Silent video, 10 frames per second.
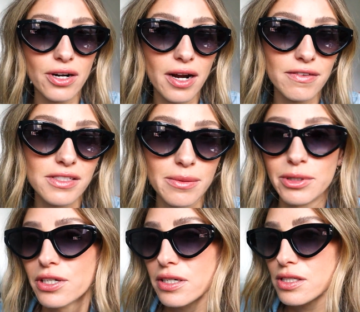are kind of
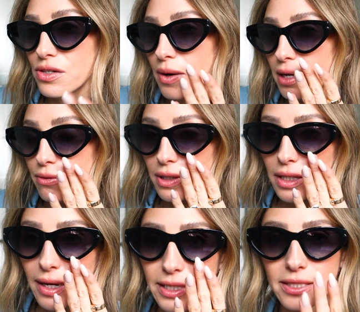similar and so I really
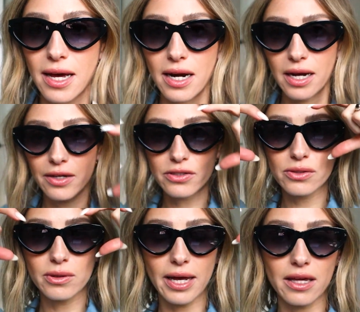liked that. I
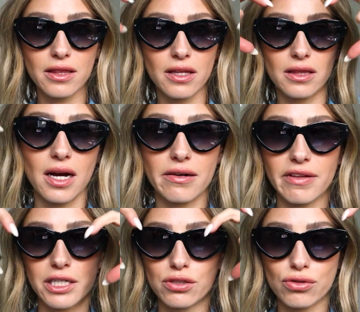also like that it kind of
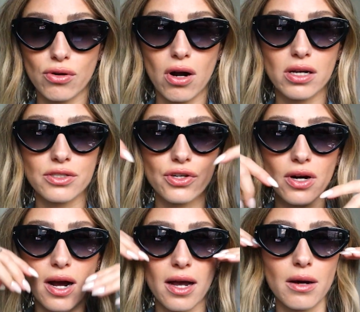like draws
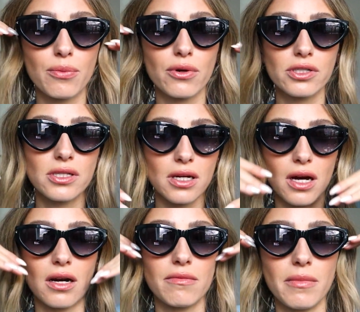your eye upwards. It
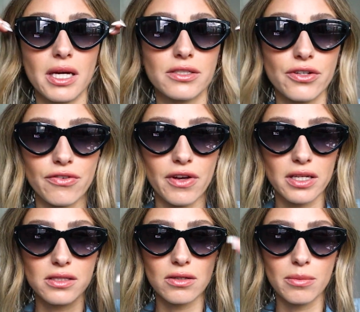kind of makes your
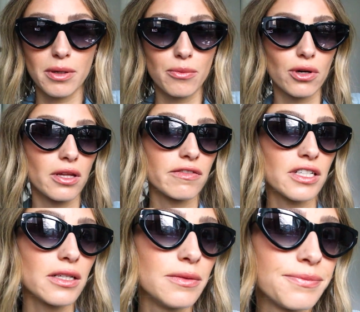face look a bit more
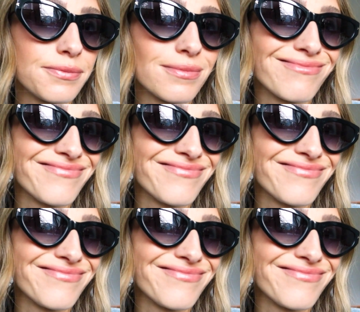lifted. And